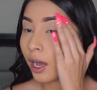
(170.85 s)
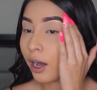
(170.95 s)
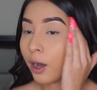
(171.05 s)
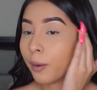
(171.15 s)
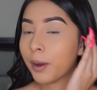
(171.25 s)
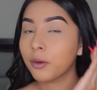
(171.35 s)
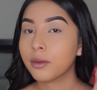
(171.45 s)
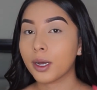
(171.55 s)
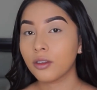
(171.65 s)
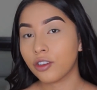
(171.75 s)
I was
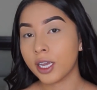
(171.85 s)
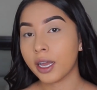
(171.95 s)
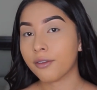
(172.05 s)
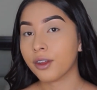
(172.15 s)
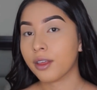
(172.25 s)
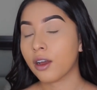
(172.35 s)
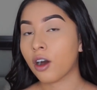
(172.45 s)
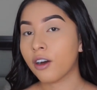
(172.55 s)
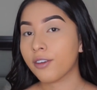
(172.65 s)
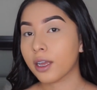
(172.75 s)
about to take everything
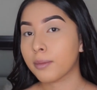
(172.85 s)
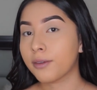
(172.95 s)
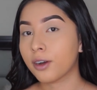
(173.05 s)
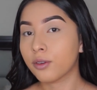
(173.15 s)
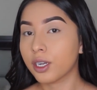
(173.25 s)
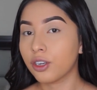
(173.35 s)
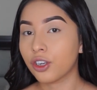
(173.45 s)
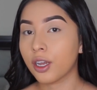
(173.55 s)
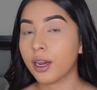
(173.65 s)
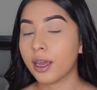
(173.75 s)
off, like my
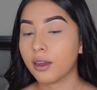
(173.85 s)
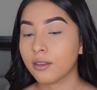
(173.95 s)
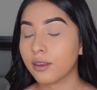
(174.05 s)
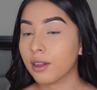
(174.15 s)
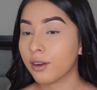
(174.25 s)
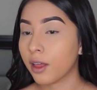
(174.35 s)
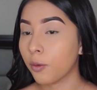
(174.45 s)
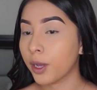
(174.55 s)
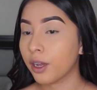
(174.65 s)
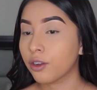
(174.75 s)
foundation and concealer,
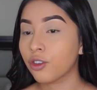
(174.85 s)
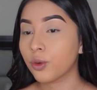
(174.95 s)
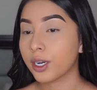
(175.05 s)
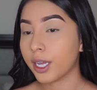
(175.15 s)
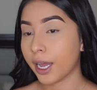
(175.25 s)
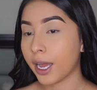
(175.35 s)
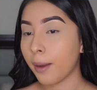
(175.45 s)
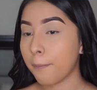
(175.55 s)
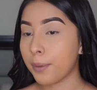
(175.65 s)
that way I could do it again.